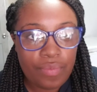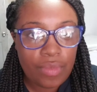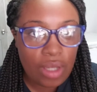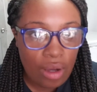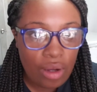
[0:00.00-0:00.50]

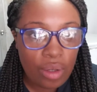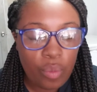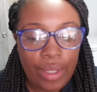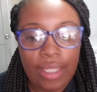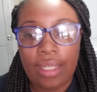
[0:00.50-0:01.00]
car
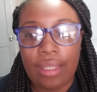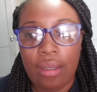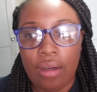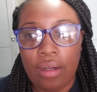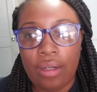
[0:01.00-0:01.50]
waiting
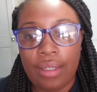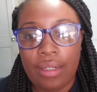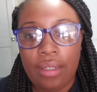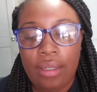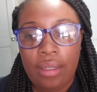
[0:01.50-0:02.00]

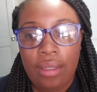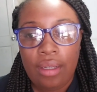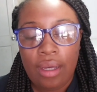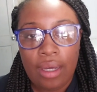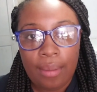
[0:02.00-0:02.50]
on
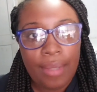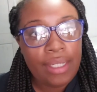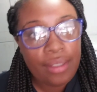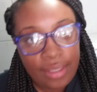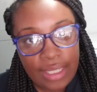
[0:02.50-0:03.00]

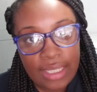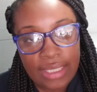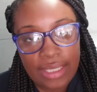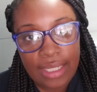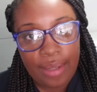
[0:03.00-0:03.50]
my other
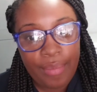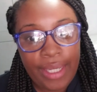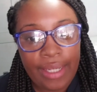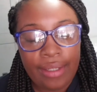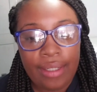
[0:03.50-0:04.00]
cousin to come
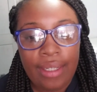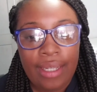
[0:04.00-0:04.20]
back,